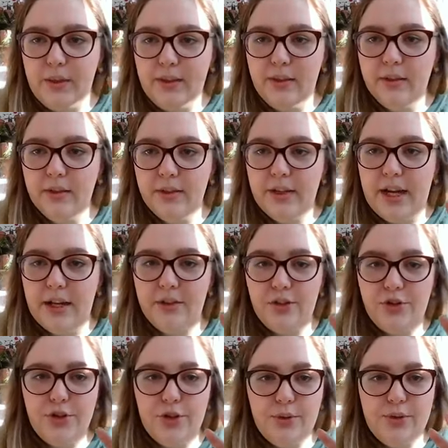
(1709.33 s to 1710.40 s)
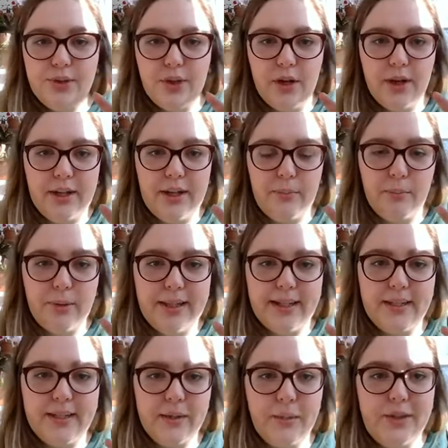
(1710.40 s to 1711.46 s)
we learned how to choose garden
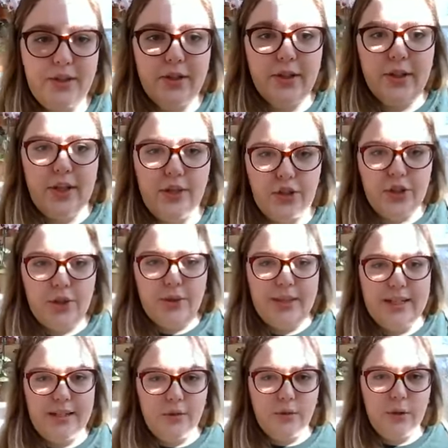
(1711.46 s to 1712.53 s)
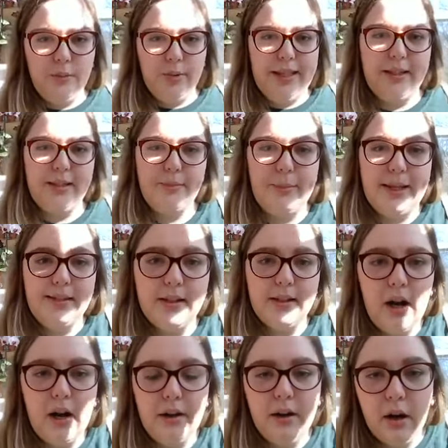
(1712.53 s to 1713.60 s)
plants, we learned how to choose indoor plants
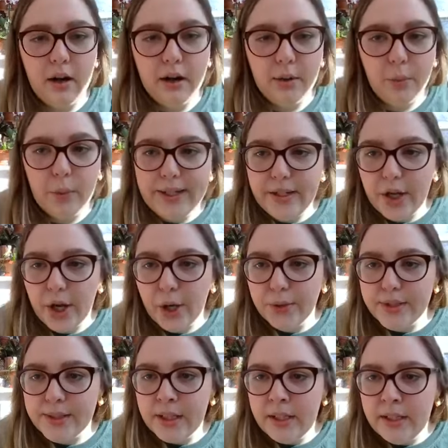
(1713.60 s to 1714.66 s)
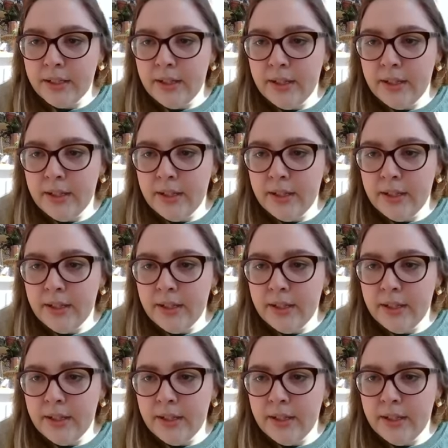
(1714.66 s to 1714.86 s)
based on our windows.